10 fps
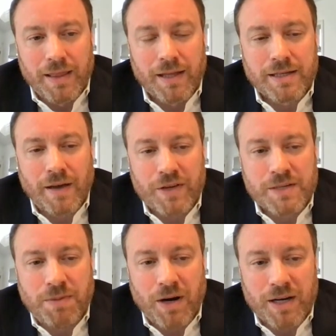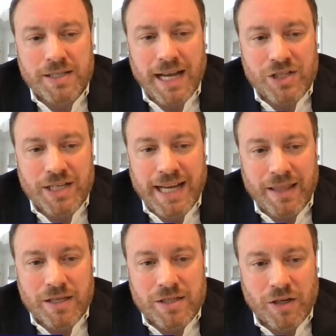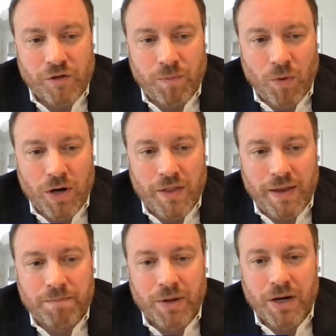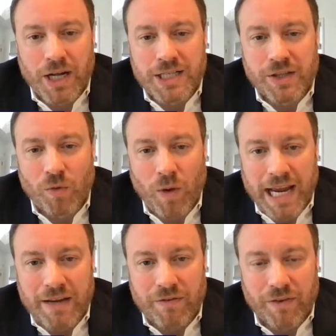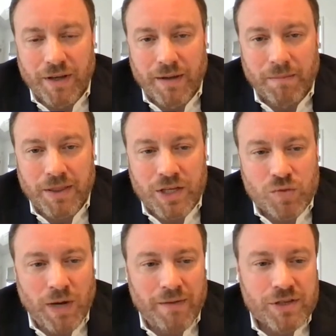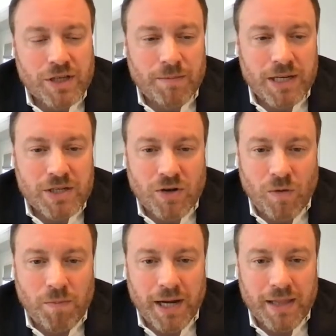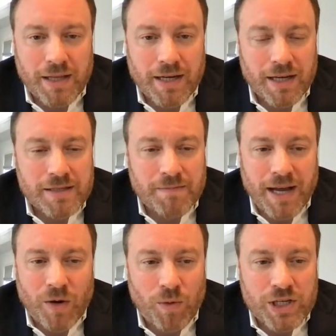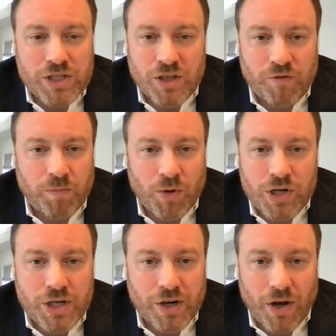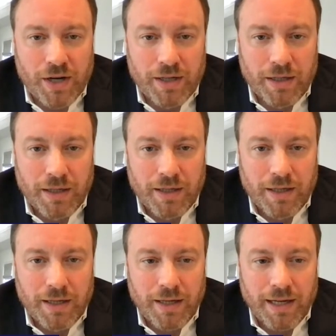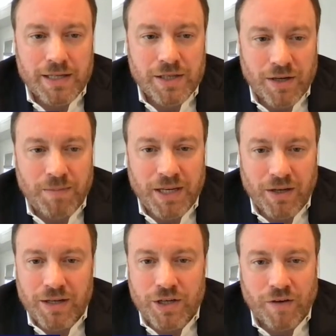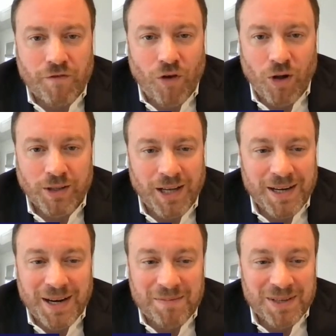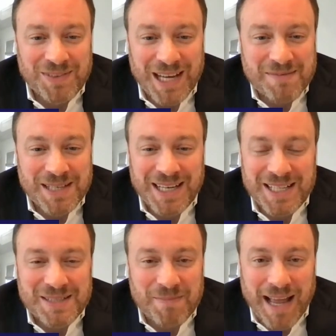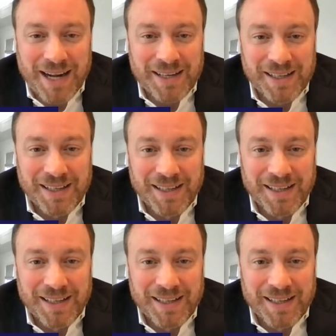the toughest part is to actually get the surfboard and then put it onto the wave. But this wave is going to be so big that it doesn't matter which surfboard you're on, it's going to be good. And you can fall down a number of times and it doesn't matter,